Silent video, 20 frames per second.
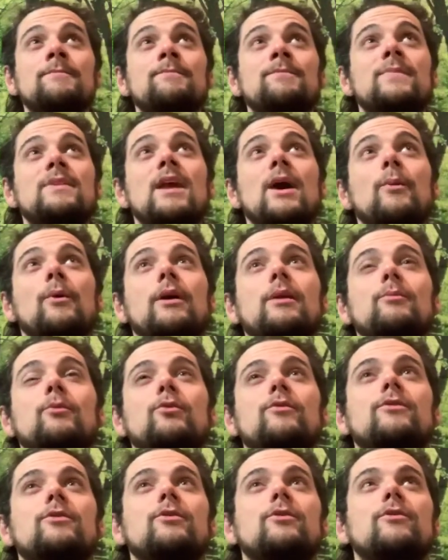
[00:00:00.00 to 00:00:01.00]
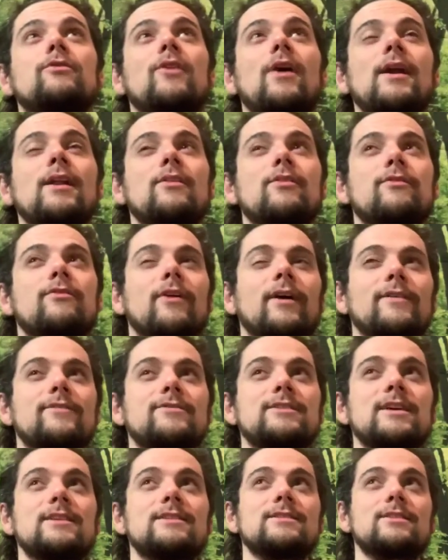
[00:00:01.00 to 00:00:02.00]
Now we're going to move to the final of the 5
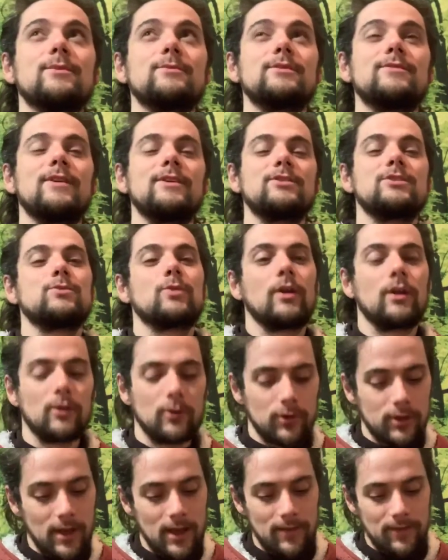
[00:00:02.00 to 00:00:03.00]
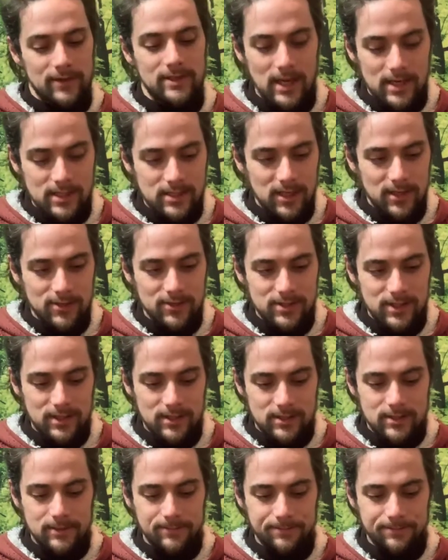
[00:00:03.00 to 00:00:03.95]
sense observations. We're going to look at the tactile sense.